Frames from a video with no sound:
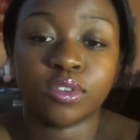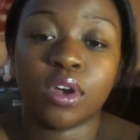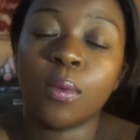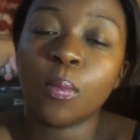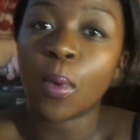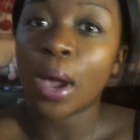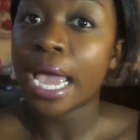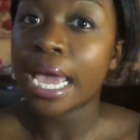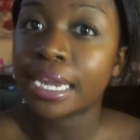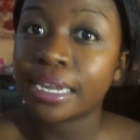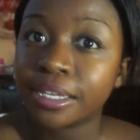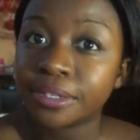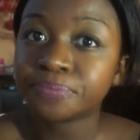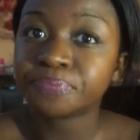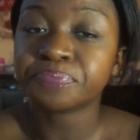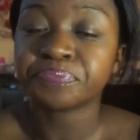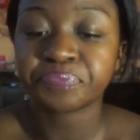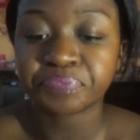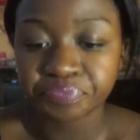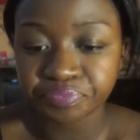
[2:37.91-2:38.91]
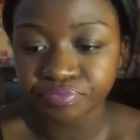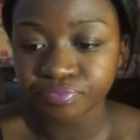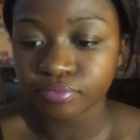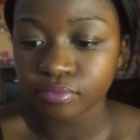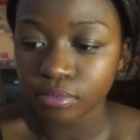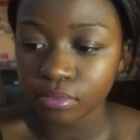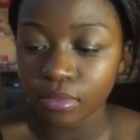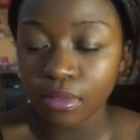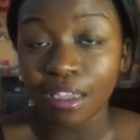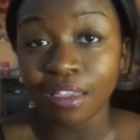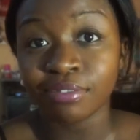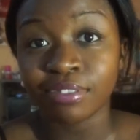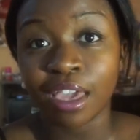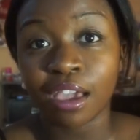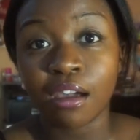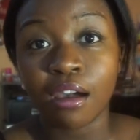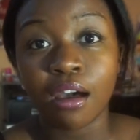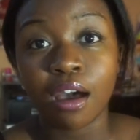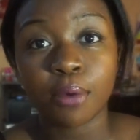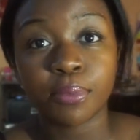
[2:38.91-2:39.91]
So I'm waiting. They
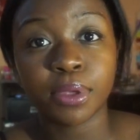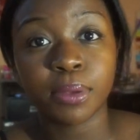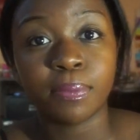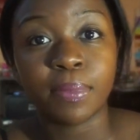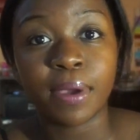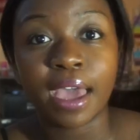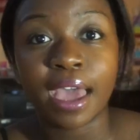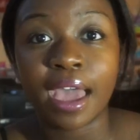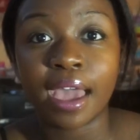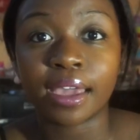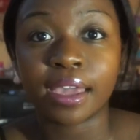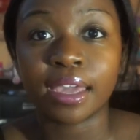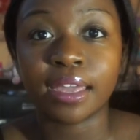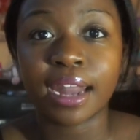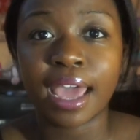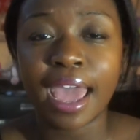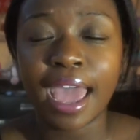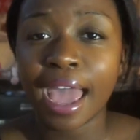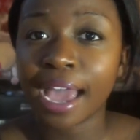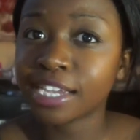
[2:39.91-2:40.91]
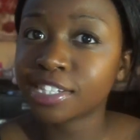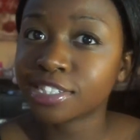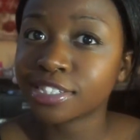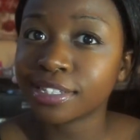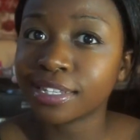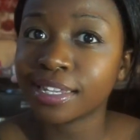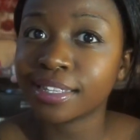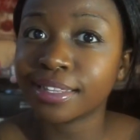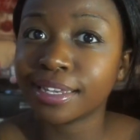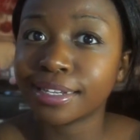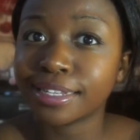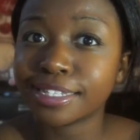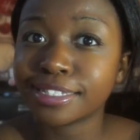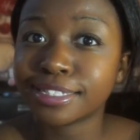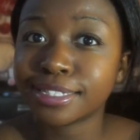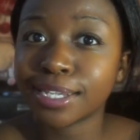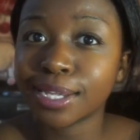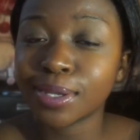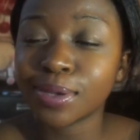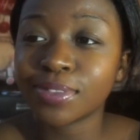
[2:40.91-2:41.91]
called me back, and actually, they
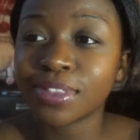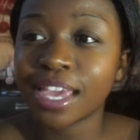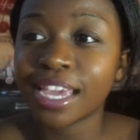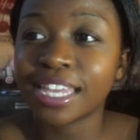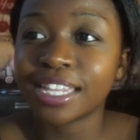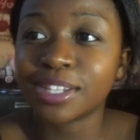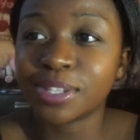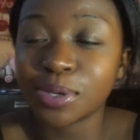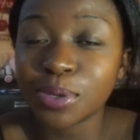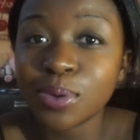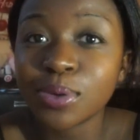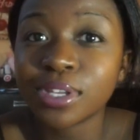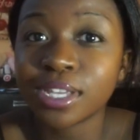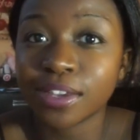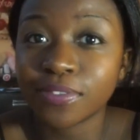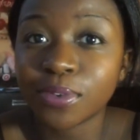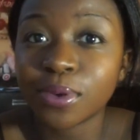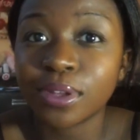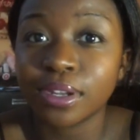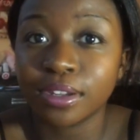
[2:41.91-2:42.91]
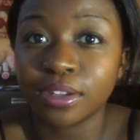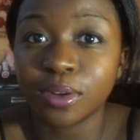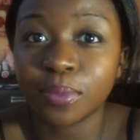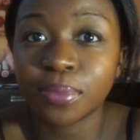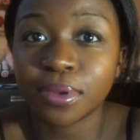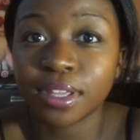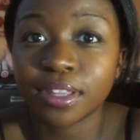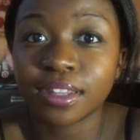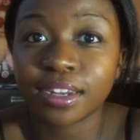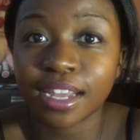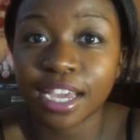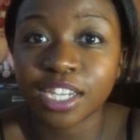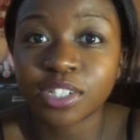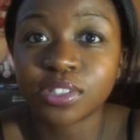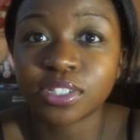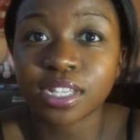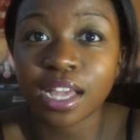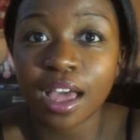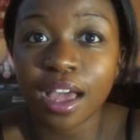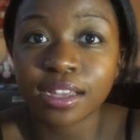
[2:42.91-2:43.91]
didn't tell you, they do give you a little bit of the
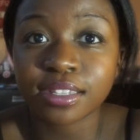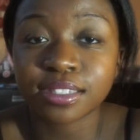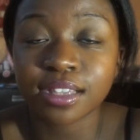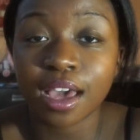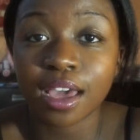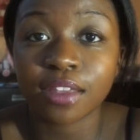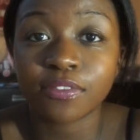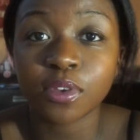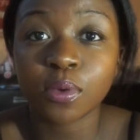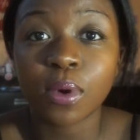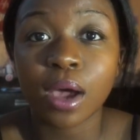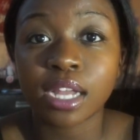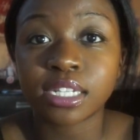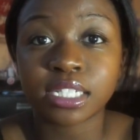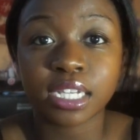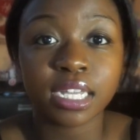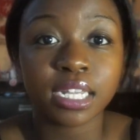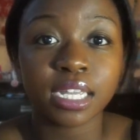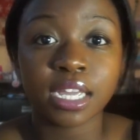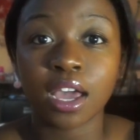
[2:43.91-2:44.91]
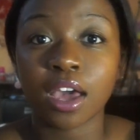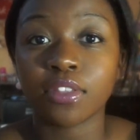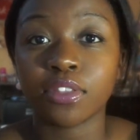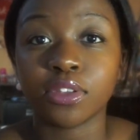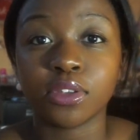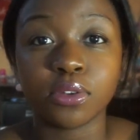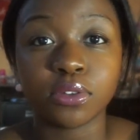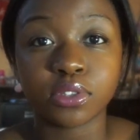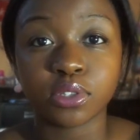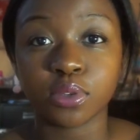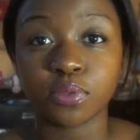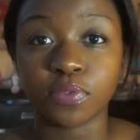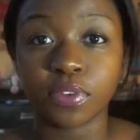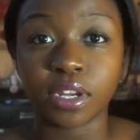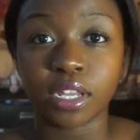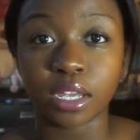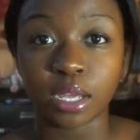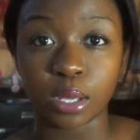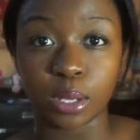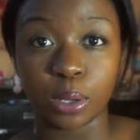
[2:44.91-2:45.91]
nitrous oxide. If you watch any other YouTube
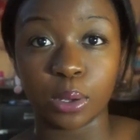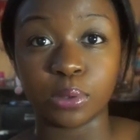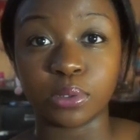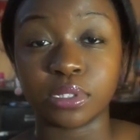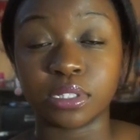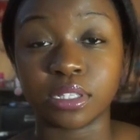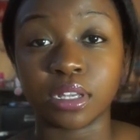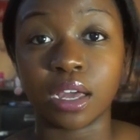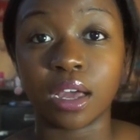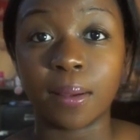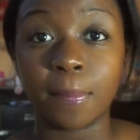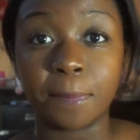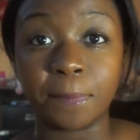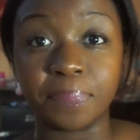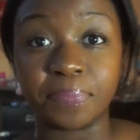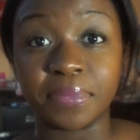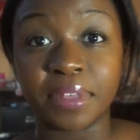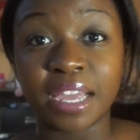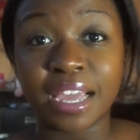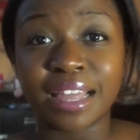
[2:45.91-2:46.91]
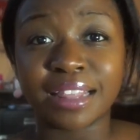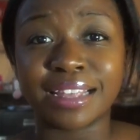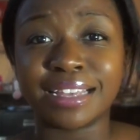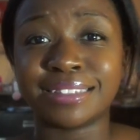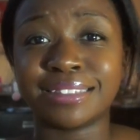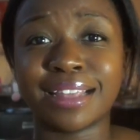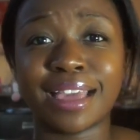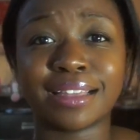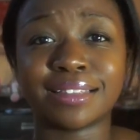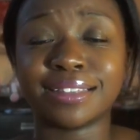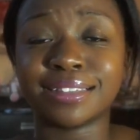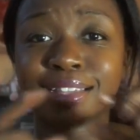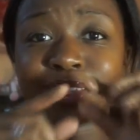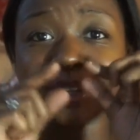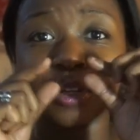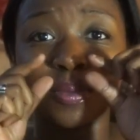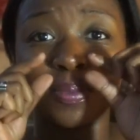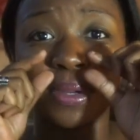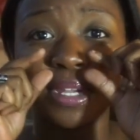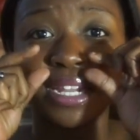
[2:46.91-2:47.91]
videos, it's like this
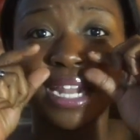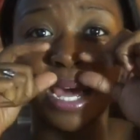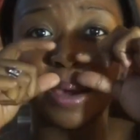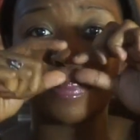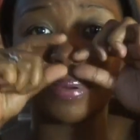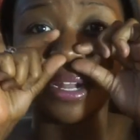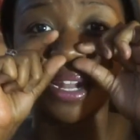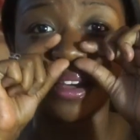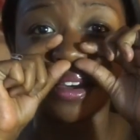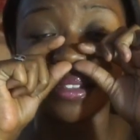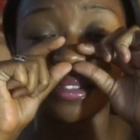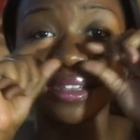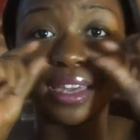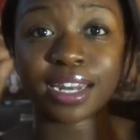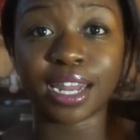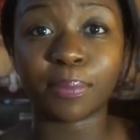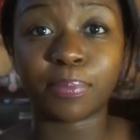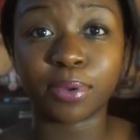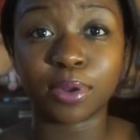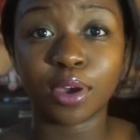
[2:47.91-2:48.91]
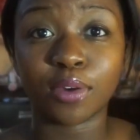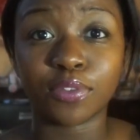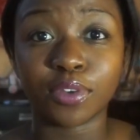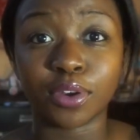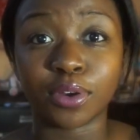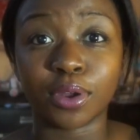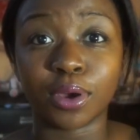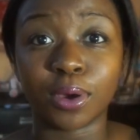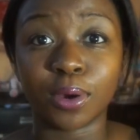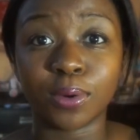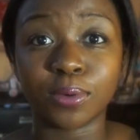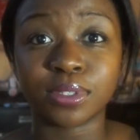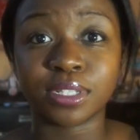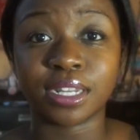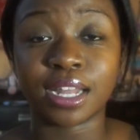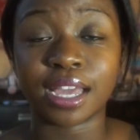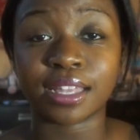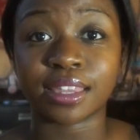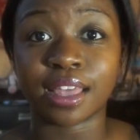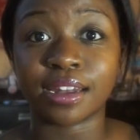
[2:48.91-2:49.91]
little bitty like plug thing they put over your nose,
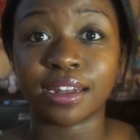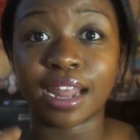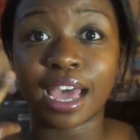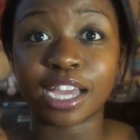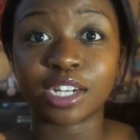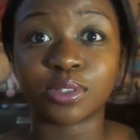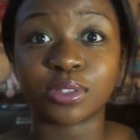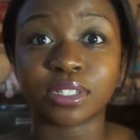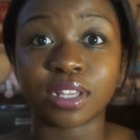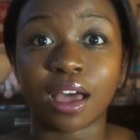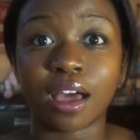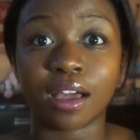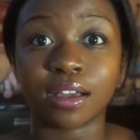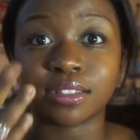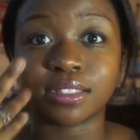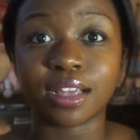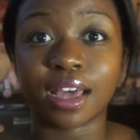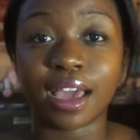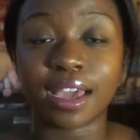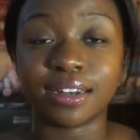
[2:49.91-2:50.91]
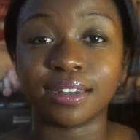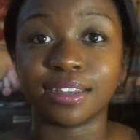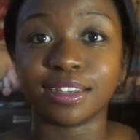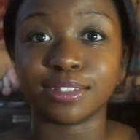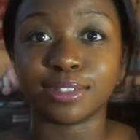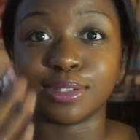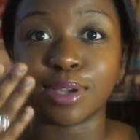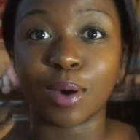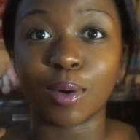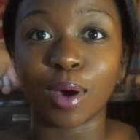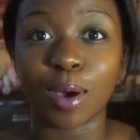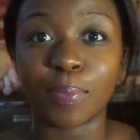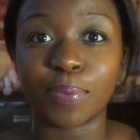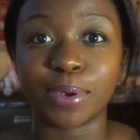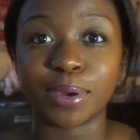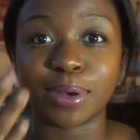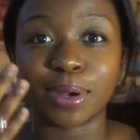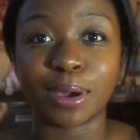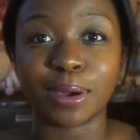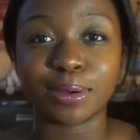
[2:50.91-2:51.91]
and like the nitrous oxide does go up
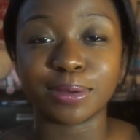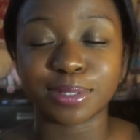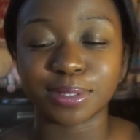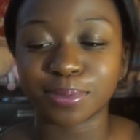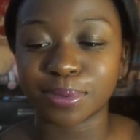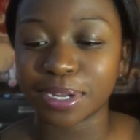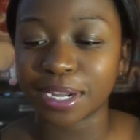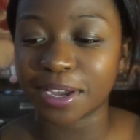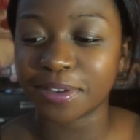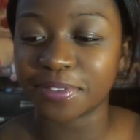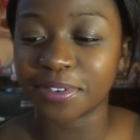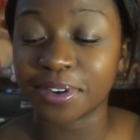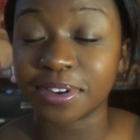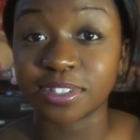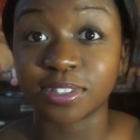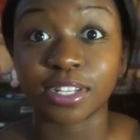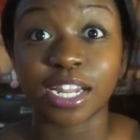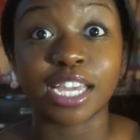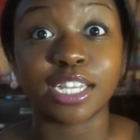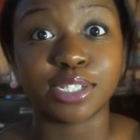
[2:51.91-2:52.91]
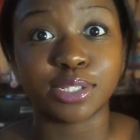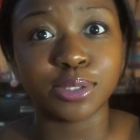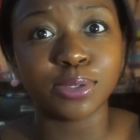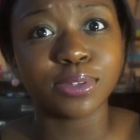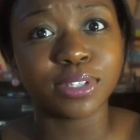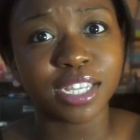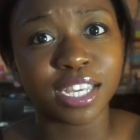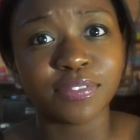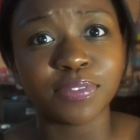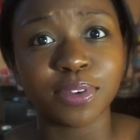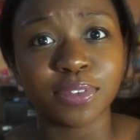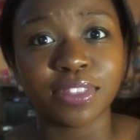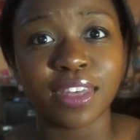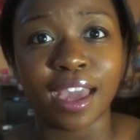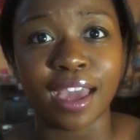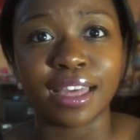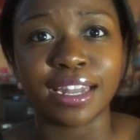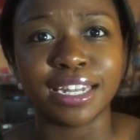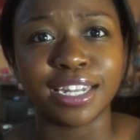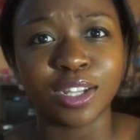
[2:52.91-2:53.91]
your nose or whatever. So they do give you
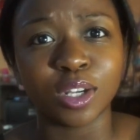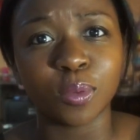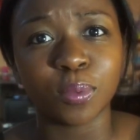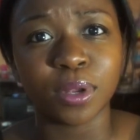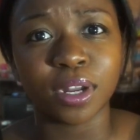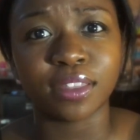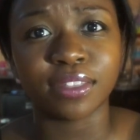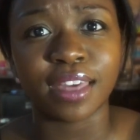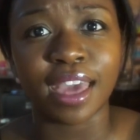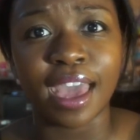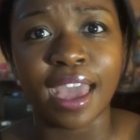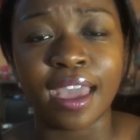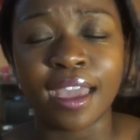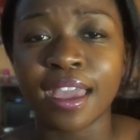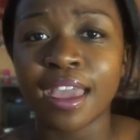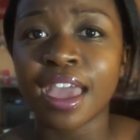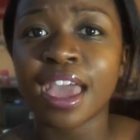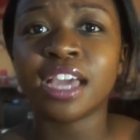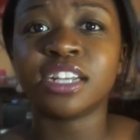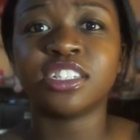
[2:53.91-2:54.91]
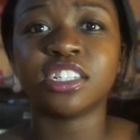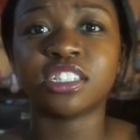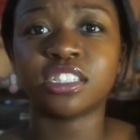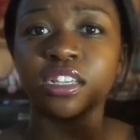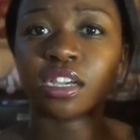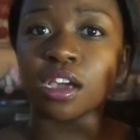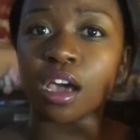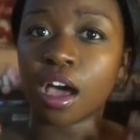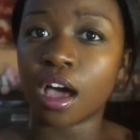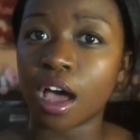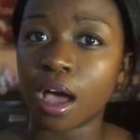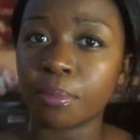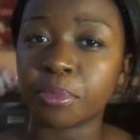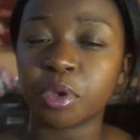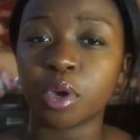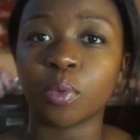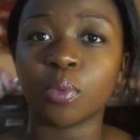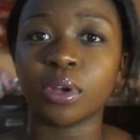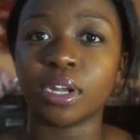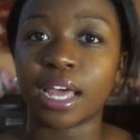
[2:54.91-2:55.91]
that, a little bit of that, just to calm
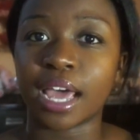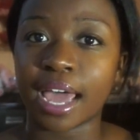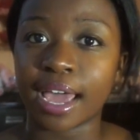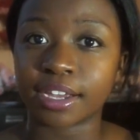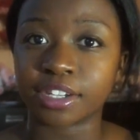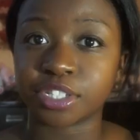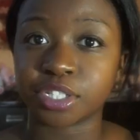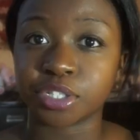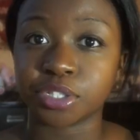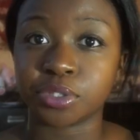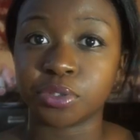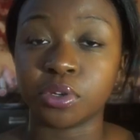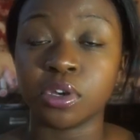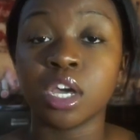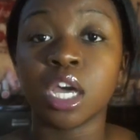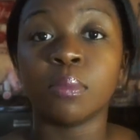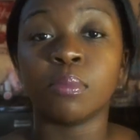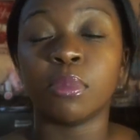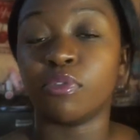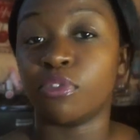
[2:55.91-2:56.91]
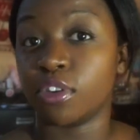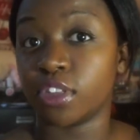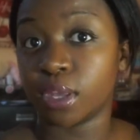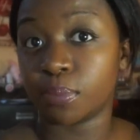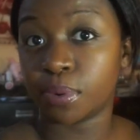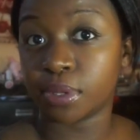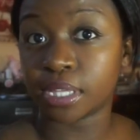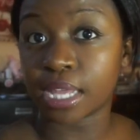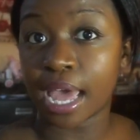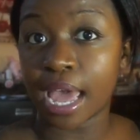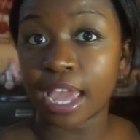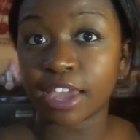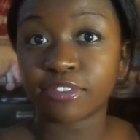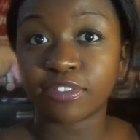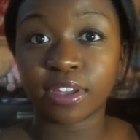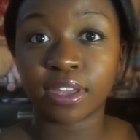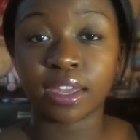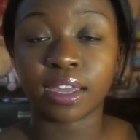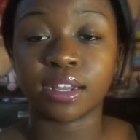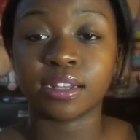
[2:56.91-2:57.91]
you and relax you before they put the IV
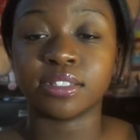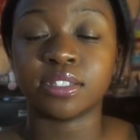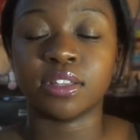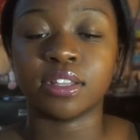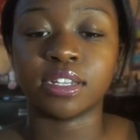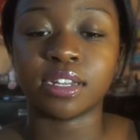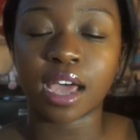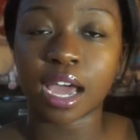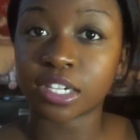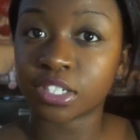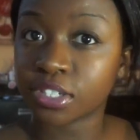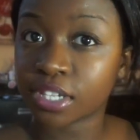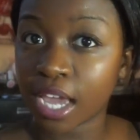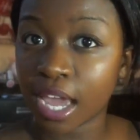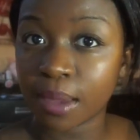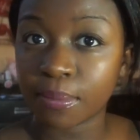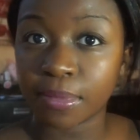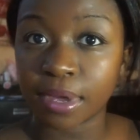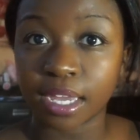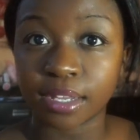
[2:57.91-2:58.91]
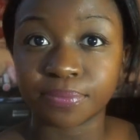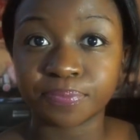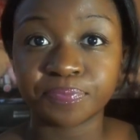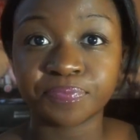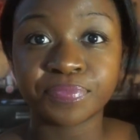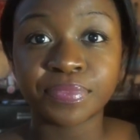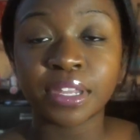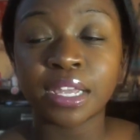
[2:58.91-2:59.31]
in. So the doctor came in.